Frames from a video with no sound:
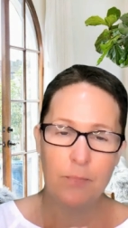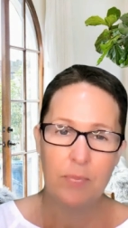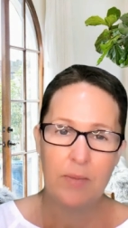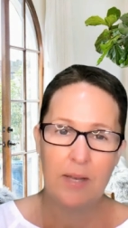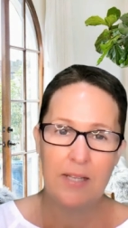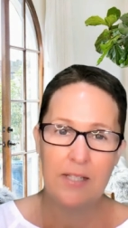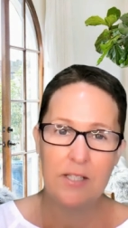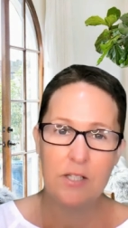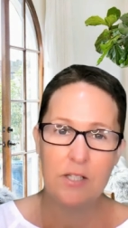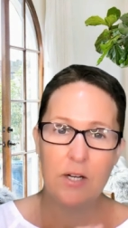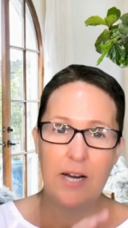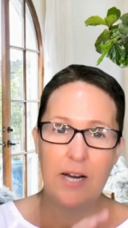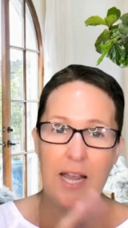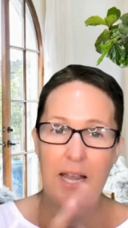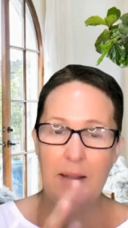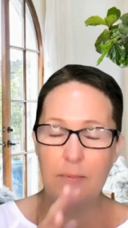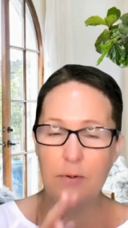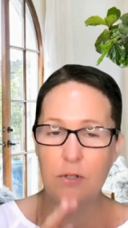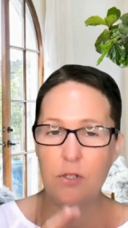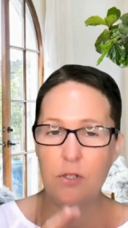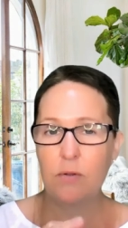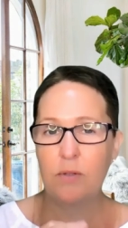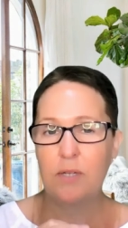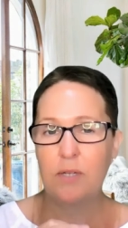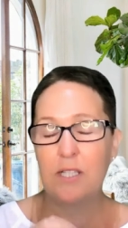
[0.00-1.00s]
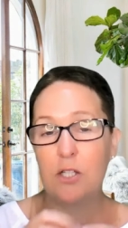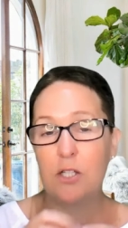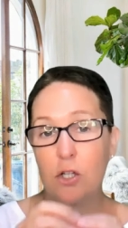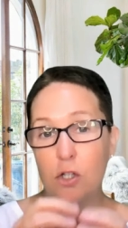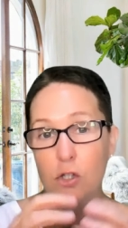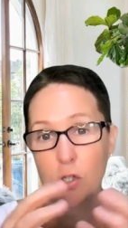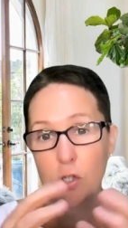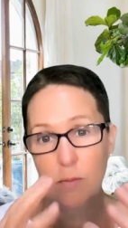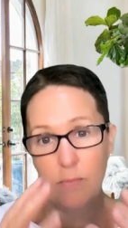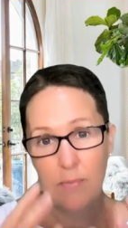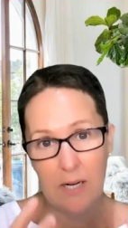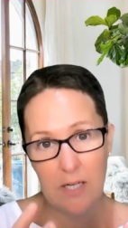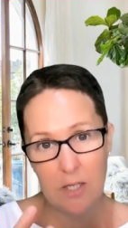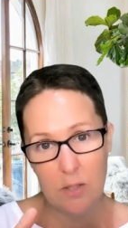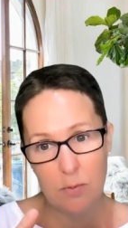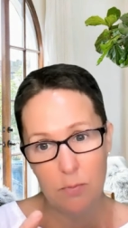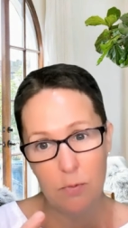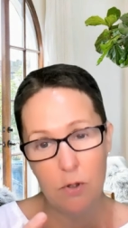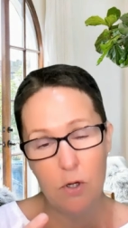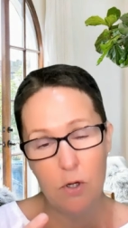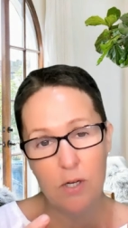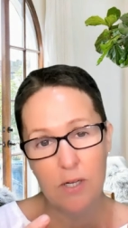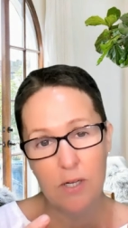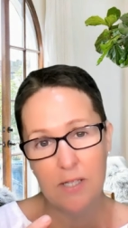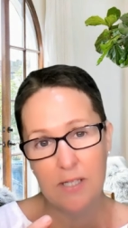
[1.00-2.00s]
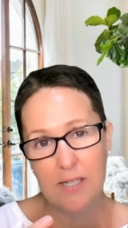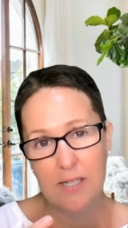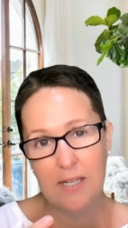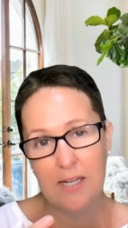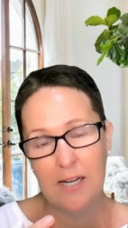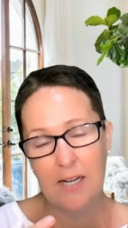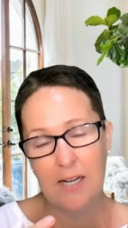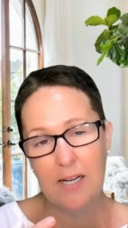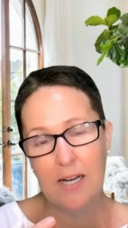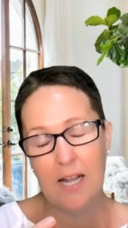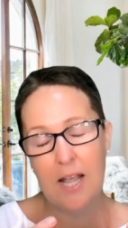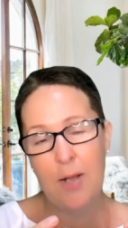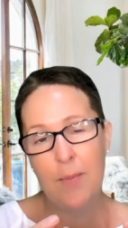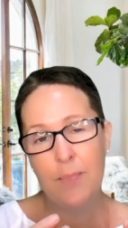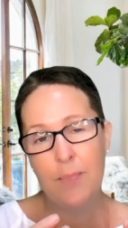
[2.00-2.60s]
is not able to, and it's got too much mucus in it,